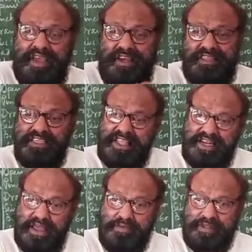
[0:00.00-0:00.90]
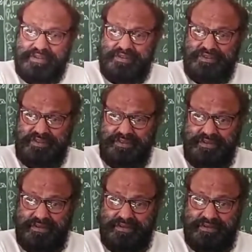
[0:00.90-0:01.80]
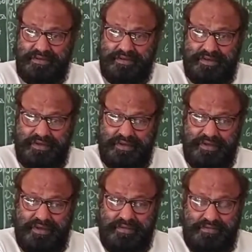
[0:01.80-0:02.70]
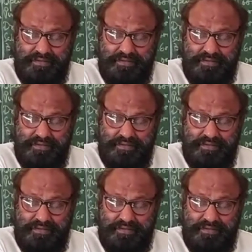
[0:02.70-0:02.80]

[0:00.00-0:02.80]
What is event? Anything that happens.